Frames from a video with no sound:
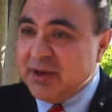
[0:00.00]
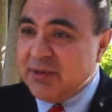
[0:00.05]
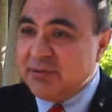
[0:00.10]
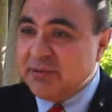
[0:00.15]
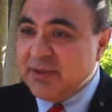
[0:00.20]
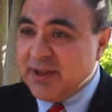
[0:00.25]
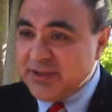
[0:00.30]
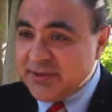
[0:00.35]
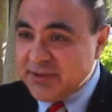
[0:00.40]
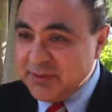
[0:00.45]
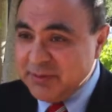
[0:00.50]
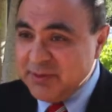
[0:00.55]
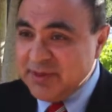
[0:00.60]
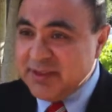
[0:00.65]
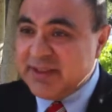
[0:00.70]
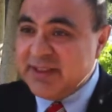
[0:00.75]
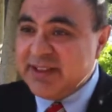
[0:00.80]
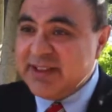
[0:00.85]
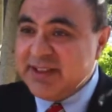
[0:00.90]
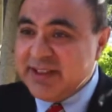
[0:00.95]

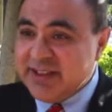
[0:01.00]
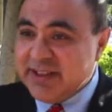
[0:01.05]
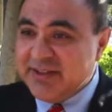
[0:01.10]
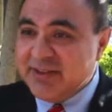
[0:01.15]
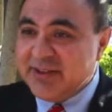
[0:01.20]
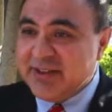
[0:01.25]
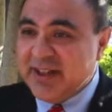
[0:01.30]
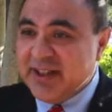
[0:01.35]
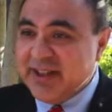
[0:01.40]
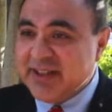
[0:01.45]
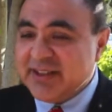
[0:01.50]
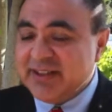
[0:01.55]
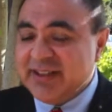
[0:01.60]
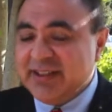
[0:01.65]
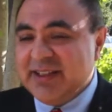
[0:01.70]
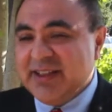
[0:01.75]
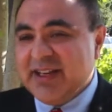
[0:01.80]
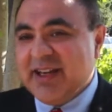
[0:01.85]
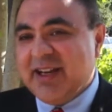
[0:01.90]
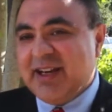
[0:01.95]
flexibility in the neck,
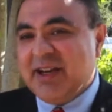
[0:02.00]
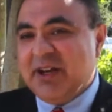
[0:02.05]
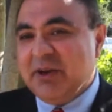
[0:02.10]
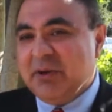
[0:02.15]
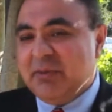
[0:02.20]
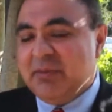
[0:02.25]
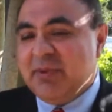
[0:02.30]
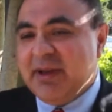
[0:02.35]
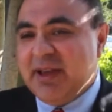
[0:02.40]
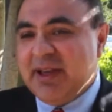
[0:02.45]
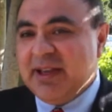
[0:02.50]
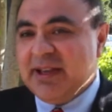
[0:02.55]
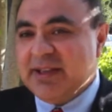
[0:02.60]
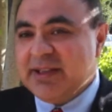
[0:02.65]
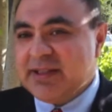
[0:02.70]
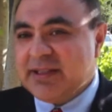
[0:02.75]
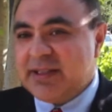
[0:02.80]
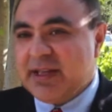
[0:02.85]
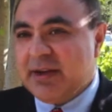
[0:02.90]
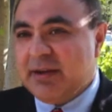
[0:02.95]

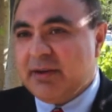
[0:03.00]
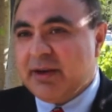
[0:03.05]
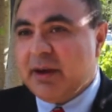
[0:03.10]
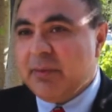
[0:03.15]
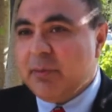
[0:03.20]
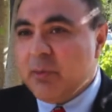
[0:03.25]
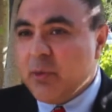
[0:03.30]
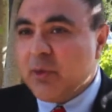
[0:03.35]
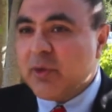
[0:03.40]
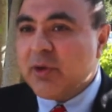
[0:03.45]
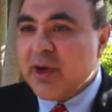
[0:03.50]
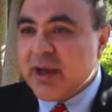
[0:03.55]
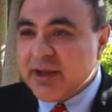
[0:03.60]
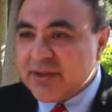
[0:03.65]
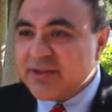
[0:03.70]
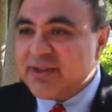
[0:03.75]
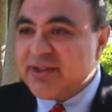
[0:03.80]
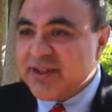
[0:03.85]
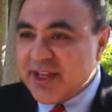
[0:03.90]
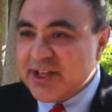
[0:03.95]
and are more
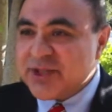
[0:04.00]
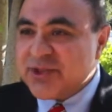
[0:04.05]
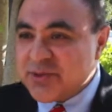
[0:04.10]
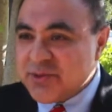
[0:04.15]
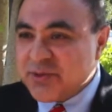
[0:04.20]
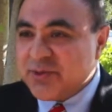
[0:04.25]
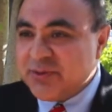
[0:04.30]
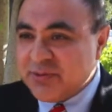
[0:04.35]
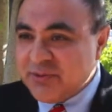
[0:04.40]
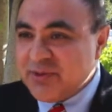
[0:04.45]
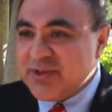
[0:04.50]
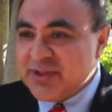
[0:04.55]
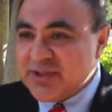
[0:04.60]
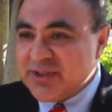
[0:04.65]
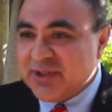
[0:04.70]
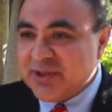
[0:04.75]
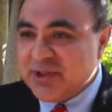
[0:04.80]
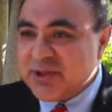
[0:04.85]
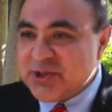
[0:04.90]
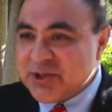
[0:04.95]
like the natural
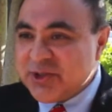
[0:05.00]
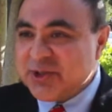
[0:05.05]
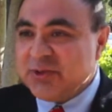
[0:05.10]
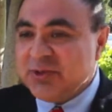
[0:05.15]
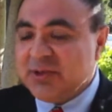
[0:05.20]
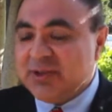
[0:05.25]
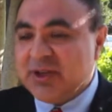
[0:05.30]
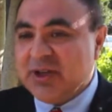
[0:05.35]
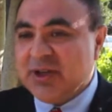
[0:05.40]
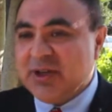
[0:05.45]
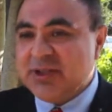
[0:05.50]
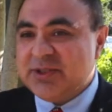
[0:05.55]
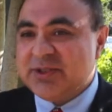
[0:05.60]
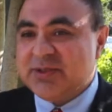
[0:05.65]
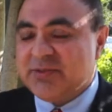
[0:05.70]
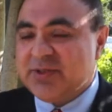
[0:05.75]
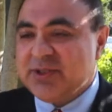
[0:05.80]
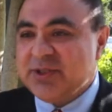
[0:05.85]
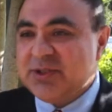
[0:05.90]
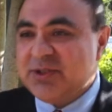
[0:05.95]
physiological
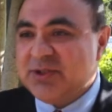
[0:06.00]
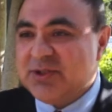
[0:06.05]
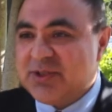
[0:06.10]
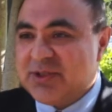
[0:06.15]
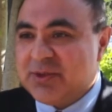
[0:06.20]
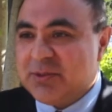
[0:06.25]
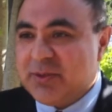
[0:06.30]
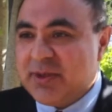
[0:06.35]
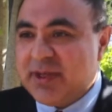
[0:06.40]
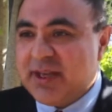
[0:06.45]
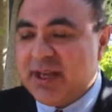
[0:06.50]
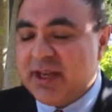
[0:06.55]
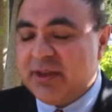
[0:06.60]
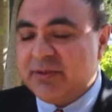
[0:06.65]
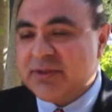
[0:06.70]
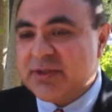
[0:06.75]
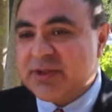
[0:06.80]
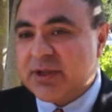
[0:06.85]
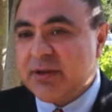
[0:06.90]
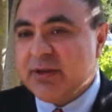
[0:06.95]
kinds of tissues that we
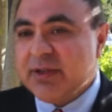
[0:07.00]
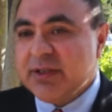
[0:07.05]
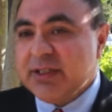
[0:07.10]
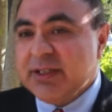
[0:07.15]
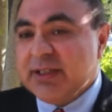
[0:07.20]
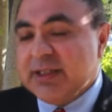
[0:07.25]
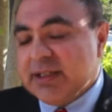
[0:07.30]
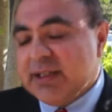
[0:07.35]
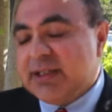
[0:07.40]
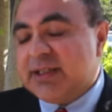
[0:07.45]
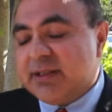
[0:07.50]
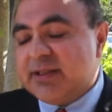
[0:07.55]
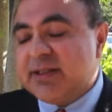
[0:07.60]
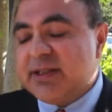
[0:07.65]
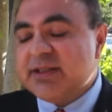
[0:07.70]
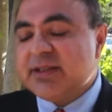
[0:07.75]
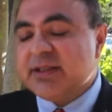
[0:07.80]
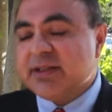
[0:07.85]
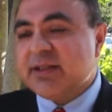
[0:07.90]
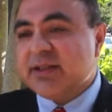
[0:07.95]
have. So
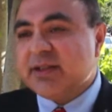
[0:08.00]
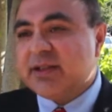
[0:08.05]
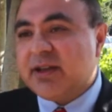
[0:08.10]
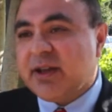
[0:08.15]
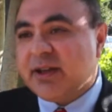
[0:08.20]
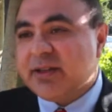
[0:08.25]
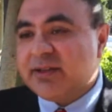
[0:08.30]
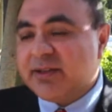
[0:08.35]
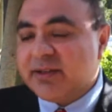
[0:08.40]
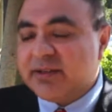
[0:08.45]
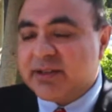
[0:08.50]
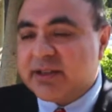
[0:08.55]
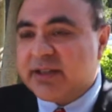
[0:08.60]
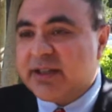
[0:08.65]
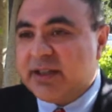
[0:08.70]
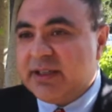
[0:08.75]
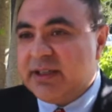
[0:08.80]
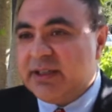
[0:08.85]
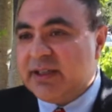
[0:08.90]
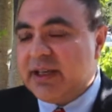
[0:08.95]
these are I think the
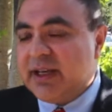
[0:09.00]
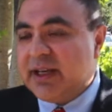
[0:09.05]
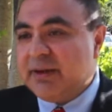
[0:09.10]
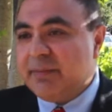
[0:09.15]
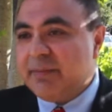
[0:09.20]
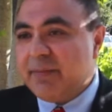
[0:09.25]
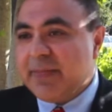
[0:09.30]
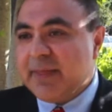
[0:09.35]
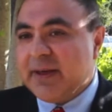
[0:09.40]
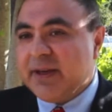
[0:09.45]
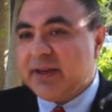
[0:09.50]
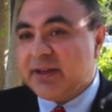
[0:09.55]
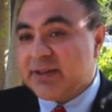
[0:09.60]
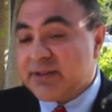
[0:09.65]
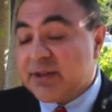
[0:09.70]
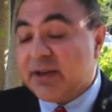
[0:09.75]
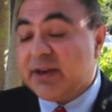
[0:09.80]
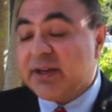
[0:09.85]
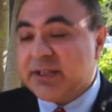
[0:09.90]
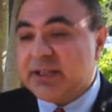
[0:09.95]
key
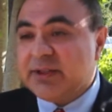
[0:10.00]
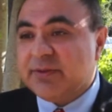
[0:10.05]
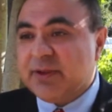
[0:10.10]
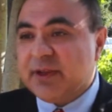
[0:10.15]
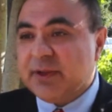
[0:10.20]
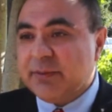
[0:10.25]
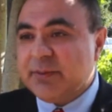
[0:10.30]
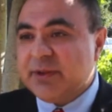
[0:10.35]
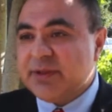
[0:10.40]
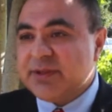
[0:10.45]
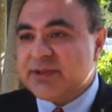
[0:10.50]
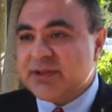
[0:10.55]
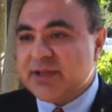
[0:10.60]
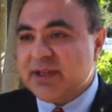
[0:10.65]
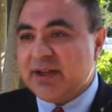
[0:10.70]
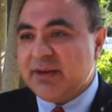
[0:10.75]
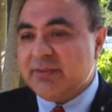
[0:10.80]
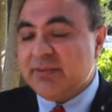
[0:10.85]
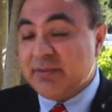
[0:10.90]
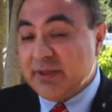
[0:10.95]
exciting developments
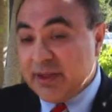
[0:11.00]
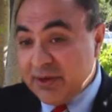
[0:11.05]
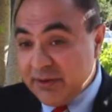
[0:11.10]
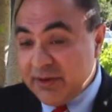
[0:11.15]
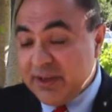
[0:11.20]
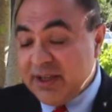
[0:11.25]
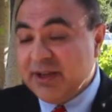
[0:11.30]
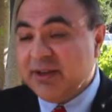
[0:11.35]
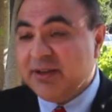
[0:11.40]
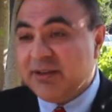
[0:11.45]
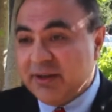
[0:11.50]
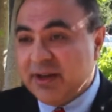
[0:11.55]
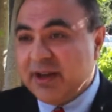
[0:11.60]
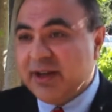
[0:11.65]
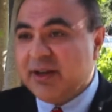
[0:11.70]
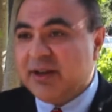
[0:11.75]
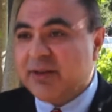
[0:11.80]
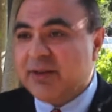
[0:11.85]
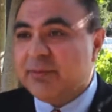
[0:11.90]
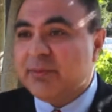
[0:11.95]
that are here
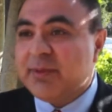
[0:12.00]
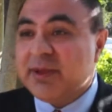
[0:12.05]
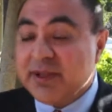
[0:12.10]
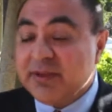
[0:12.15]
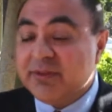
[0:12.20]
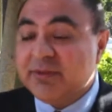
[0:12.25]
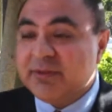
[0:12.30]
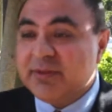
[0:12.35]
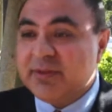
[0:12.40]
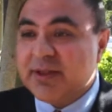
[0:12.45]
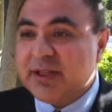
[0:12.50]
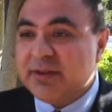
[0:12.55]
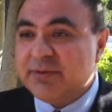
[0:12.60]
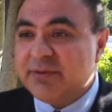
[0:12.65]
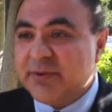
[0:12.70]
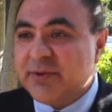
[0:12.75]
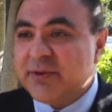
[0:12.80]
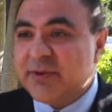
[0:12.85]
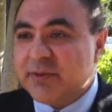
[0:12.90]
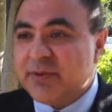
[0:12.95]
and are being
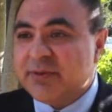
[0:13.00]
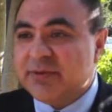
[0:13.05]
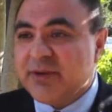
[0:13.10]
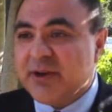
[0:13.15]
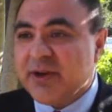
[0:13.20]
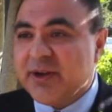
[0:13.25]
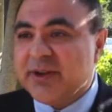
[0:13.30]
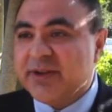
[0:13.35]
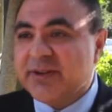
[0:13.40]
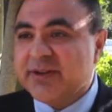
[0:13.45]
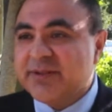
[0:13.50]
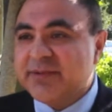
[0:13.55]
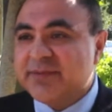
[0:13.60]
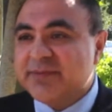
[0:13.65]
further refined.